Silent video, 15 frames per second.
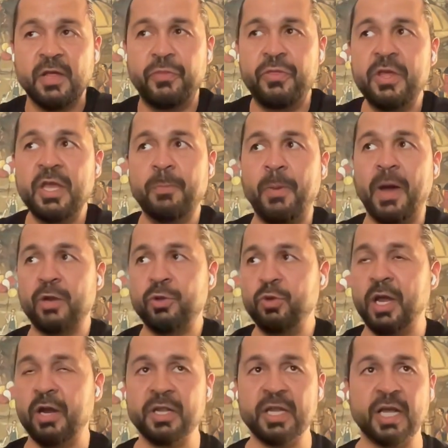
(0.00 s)
Think about it, you
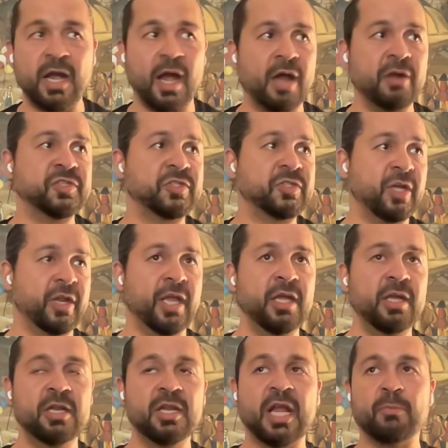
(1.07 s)
are in the car, sitting,
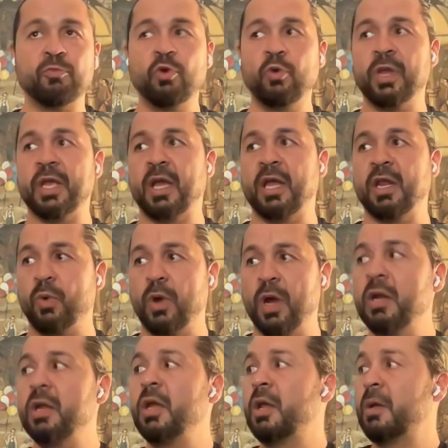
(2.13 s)
not moving
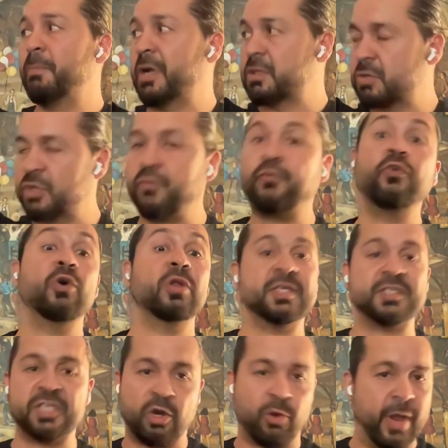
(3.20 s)
anywhere, but the fuel
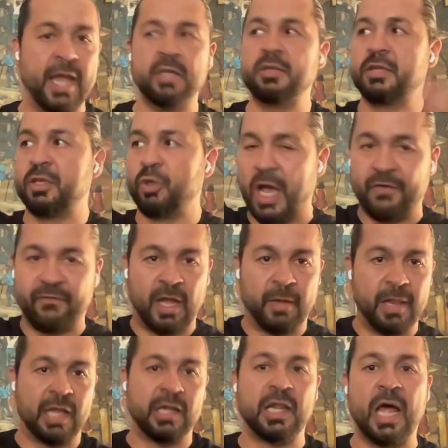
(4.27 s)
is great. You have
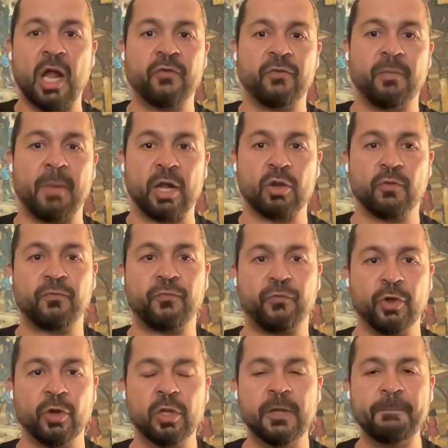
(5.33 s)
a lot of amount of
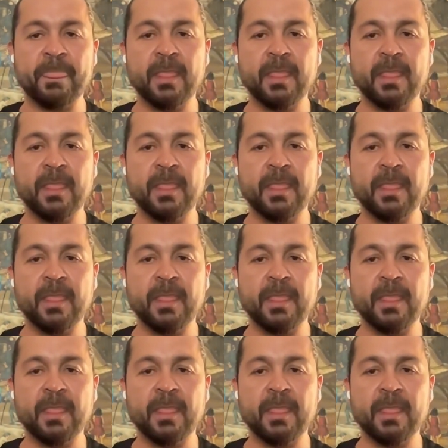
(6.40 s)
fuel.